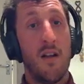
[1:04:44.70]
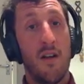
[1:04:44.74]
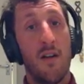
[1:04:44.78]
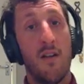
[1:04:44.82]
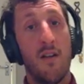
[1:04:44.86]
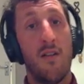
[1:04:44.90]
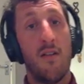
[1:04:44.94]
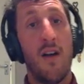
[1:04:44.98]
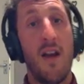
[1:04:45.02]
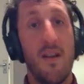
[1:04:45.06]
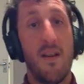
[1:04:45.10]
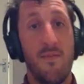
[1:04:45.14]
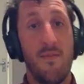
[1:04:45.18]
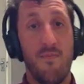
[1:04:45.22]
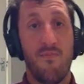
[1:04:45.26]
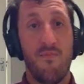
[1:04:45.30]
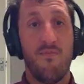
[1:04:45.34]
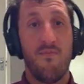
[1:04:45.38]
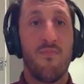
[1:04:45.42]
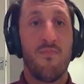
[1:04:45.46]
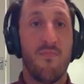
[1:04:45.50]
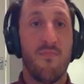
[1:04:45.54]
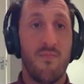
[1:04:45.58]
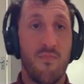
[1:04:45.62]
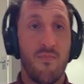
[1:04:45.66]
Right,
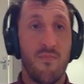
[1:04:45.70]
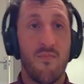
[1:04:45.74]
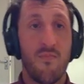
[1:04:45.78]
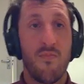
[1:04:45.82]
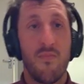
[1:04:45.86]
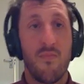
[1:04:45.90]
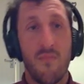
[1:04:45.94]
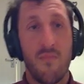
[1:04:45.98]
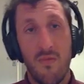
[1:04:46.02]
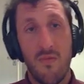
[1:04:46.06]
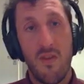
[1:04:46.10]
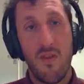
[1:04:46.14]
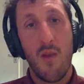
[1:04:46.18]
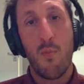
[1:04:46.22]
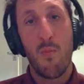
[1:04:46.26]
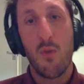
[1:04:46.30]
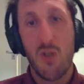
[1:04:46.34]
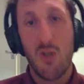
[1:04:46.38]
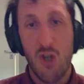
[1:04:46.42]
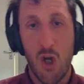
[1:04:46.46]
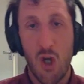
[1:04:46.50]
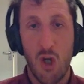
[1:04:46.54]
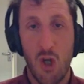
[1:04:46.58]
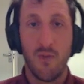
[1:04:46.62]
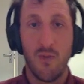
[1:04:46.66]
number
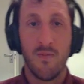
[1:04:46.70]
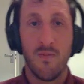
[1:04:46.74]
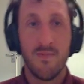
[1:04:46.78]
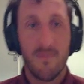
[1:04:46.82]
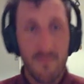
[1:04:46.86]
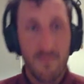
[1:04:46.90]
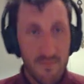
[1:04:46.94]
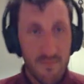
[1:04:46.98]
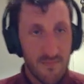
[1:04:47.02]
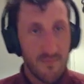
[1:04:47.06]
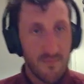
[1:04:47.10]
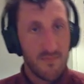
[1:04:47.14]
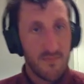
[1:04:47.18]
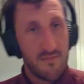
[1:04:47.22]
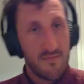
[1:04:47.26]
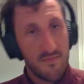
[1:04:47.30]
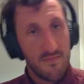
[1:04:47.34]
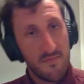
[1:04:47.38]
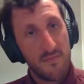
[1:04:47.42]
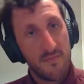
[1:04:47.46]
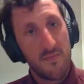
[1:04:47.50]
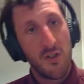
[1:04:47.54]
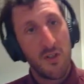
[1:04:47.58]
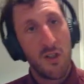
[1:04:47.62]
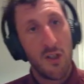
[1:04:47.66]
2.
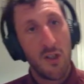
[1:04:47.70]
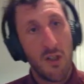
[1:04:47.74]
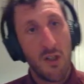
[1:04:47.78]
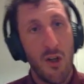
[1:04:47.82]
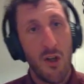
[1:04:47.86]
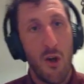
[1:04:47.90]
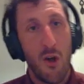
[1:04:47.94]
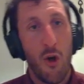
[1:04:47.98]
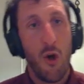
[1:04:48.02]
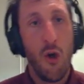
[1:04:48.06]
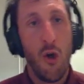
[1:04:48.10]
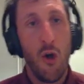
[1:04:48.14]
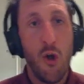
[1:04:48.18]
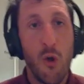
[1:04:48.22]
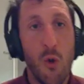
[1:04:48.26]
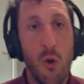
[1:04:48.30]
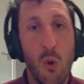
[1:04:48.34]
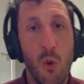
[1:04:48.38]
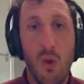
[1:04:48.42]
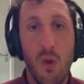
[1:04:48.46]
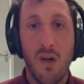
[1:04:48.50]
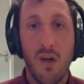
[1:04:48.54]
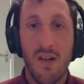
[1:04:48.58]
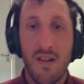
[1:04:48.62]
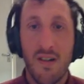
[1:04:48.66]
Who
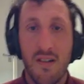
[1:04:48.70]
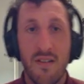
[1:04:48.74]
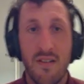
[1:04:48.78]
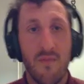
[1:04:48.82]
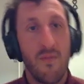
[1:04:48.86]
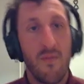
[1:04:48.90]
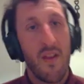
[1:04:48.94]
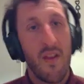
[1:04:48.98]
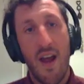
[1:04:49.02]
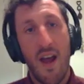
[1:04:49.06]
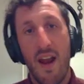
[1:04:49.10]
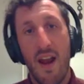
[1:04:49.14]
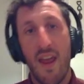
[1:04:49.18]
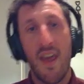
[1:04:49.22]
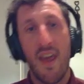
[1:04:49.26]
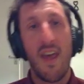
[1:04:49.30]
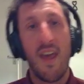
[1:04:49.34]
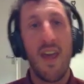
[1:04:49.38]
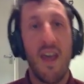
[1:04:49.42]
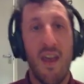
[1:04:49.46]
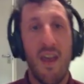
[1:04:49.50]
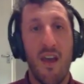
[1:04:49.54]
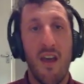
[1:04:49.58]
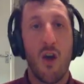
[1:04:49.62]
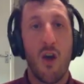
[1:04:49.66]
had a
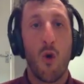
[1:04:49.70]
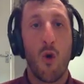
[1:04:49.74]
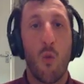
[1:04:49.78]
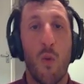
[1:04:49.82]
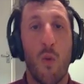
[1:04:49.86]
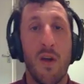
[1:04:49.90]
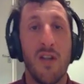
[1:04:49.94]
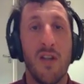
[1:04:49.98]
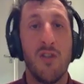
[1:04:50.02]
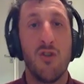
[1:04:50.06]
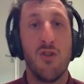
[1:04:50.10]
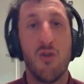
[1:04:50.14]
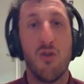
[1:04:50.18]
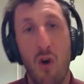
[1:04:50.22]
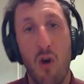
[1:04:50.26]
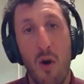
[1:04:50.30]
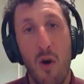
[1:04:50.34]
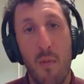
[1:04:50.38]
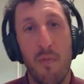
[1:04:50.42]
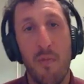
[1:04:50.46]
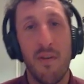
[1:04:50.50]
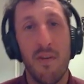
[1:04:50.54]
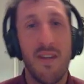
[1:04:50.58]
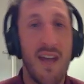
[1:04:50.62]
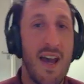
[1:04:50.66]
hit with
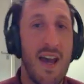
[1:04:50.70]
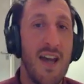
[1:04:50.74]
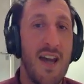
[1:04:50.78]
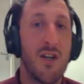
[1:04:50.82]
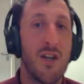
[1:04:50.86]
Drop Dead